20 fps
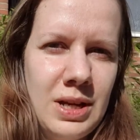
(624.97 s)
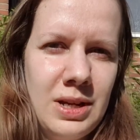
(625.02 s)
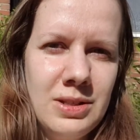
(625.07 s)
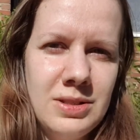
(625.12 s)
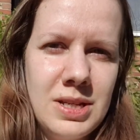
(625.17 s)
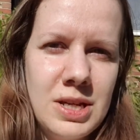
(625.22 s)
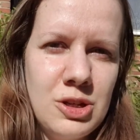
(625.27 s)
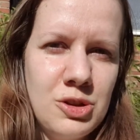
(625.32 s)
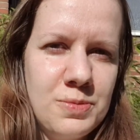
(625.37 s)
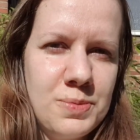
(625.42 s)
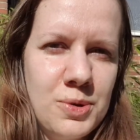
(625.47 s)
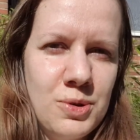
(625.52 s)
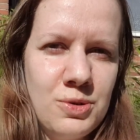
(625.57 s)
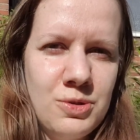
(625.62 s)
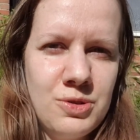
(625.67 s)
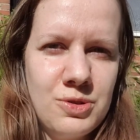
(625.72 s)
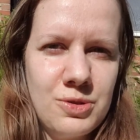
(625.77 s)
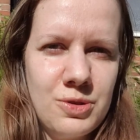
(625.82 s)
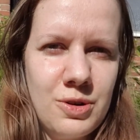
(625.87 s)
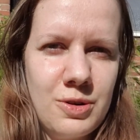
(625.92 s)

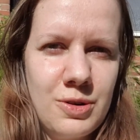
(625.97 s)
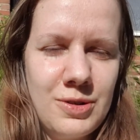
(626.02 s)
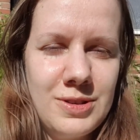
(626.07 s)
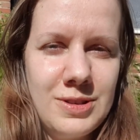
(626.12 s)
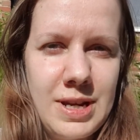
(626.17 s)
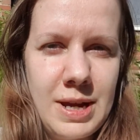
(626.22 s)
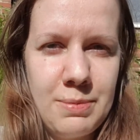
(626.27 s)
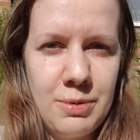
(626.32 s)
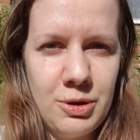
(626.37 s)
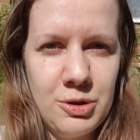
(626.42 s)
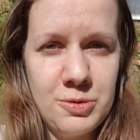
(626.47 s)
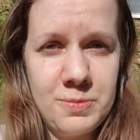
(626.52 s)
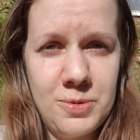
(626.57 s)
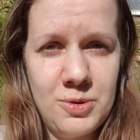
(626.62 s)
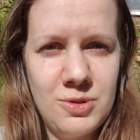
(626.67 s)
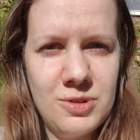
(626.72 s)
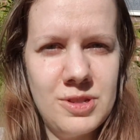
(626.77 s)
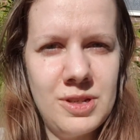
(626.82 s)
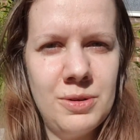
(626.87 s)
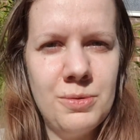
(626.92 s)
teaspoons or
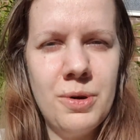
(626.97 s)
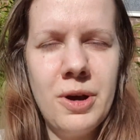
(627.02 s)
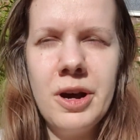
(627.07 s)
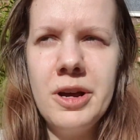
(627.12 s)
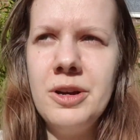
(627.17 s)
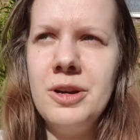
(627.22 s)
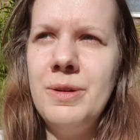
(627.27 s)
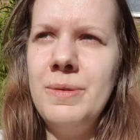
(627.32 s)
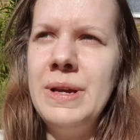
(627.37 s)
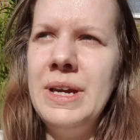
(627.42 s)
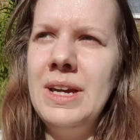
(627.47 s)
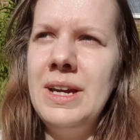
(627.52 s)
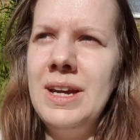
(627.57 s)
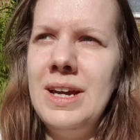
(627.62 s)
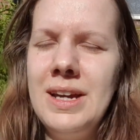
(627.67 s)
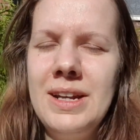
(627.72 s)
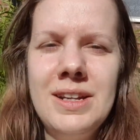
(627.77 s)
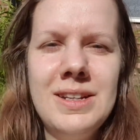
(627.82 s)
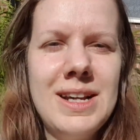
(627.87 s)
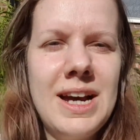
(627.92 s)
tablespoons in water,
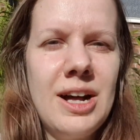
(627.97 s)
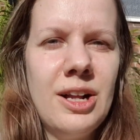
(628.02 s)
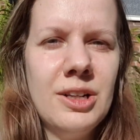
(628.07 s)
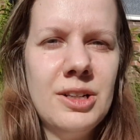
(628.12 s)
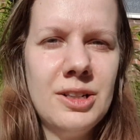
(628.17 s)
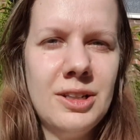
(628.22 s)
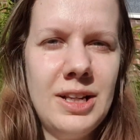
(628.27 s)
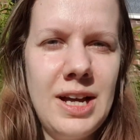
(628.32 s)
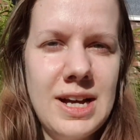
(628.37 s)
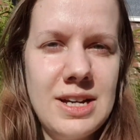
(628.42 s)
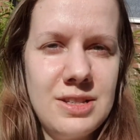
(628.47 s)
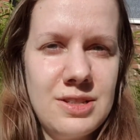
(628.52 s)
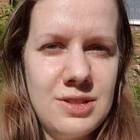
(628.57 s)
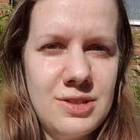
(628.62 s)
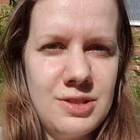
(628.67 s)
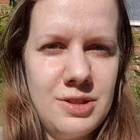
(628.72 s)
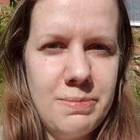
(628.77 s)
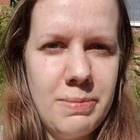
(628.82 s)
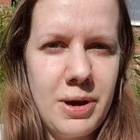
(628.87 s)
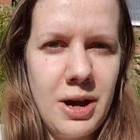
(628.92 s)
and it
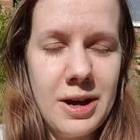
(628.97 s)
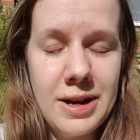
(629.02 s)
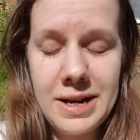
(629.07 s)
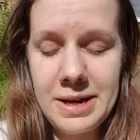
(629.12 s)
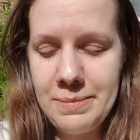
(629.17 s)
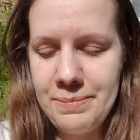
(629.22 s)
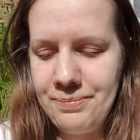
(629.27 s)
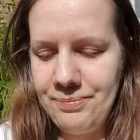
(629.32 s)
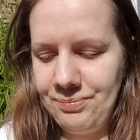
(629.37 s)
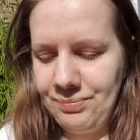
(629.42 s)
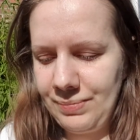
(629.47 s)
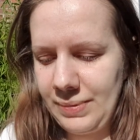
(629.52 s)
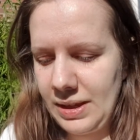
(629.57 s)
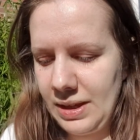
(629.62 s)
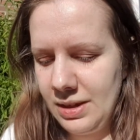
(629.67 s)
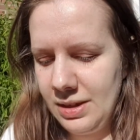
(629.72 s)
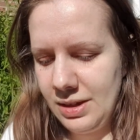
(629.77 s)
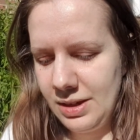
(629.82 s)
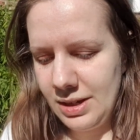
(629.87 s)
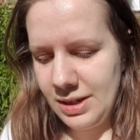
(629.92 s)
alkalizes the body.
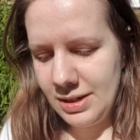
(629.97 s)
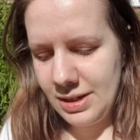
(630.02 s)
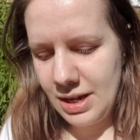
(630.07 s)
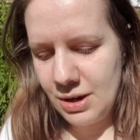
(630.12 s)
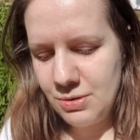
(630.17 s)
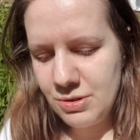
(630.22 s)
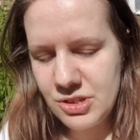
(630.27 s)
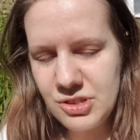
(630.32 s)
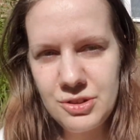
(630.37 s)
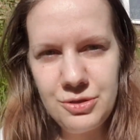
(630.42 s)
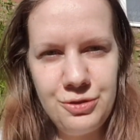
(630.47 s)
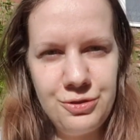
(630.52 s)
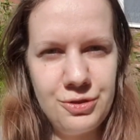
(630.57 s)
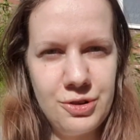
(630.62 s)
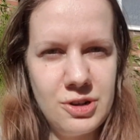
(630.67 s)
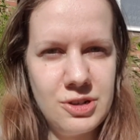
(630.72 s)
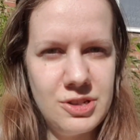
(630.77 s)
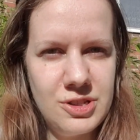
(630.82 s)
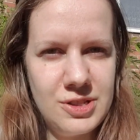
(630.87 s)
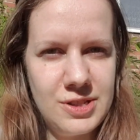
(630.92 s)
And that was the
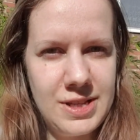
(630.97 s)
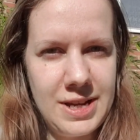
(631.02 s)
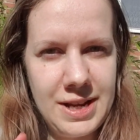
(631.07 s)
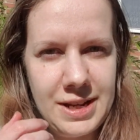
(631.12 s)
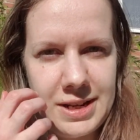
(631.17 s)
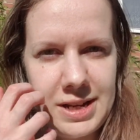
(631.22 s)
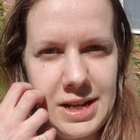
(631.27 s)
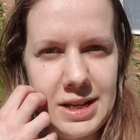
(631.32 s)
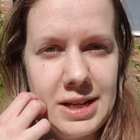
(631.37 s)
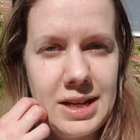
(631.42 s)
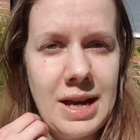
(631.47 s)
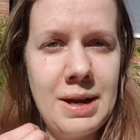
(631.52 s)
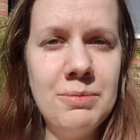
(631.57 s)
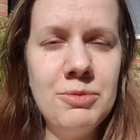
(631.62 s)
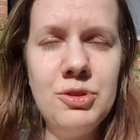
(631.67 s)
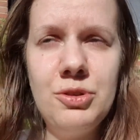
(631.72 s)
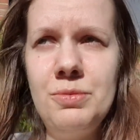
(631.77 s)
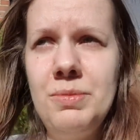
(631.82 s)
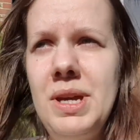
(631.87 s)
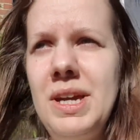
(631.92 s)
first thing that came
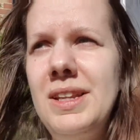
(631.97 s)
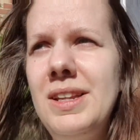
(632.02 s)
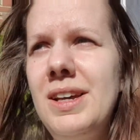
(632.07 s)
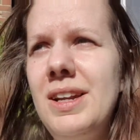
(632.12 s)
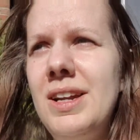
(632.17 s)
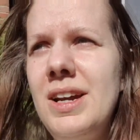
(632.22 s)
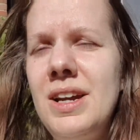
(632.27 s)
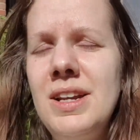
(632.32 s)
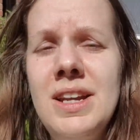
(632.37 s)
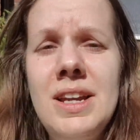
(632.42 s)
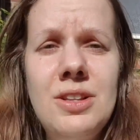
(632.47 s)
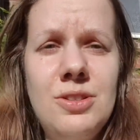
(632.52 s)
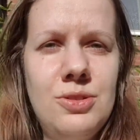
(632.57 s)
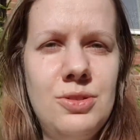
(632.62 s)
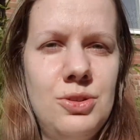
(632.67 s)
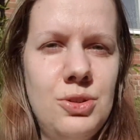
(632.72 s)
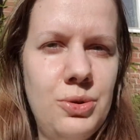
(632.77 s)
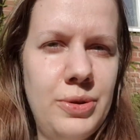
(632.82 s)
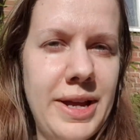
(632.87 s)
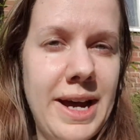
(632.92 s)
to me, that I need to
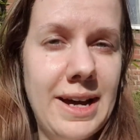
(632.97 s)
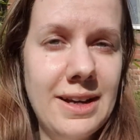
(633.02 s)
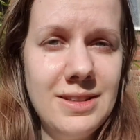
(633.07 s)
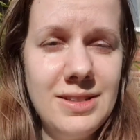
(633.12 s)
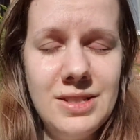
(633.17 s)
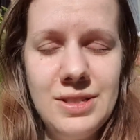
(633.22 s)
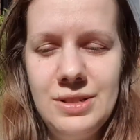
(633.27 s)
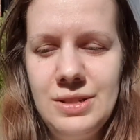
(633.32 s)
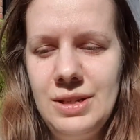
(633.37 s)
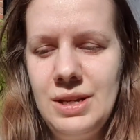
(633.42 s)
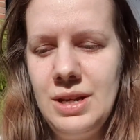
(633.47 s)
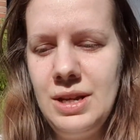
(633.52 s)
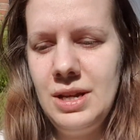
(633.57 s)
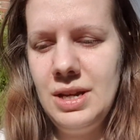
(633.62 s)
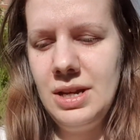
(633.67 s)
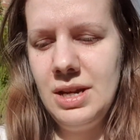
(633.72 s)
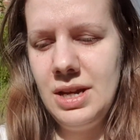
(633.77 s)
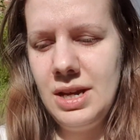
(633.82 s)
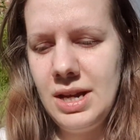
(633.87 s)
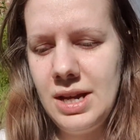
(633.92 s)
do that.
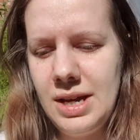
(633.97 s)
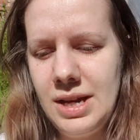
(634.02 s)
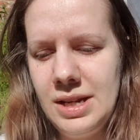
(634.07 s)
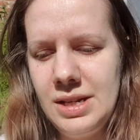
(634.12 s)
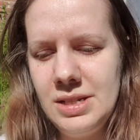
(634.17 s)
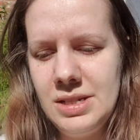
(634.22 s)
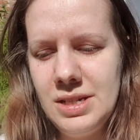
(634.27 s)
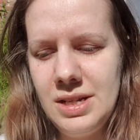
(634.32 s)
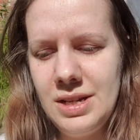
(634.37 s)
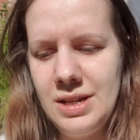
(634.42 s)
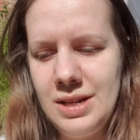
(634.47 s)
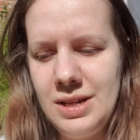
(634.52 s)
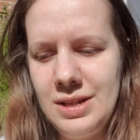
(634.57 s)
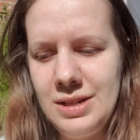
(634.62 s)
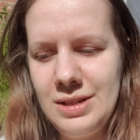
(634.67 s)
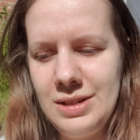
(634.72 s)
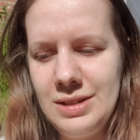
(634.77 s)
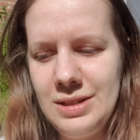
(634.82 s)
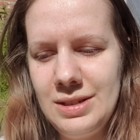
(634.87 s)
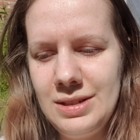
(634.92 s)
And
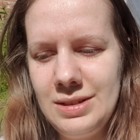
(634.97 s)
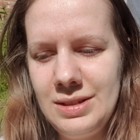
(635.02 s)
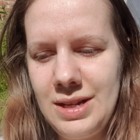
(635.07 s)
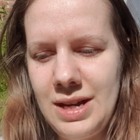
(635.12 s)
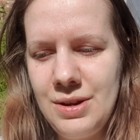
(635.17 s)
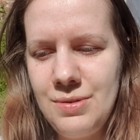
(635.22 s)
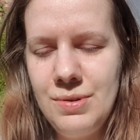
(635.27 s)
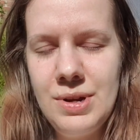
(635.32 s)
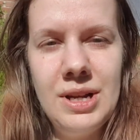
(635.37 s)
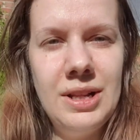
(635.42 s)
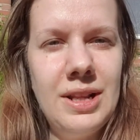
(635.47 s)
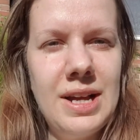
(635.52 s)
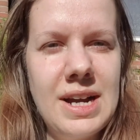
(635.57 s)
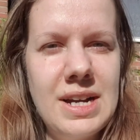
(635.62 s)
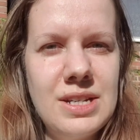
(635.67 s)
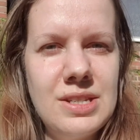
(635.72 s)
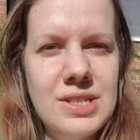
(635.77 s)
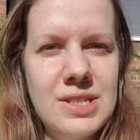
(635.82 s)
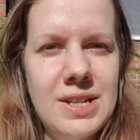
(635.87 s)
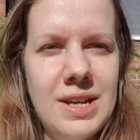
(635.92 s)
I
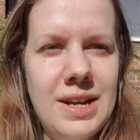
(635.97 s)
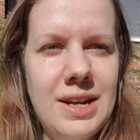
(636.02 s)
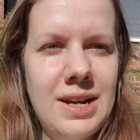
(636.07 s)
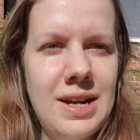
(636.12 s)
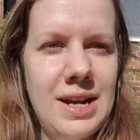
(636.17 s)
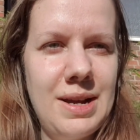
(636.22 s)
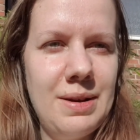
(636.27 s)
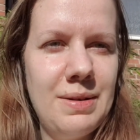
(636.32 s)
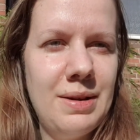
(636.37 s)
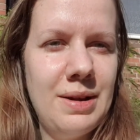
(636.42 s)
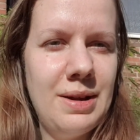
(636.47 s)
realized that I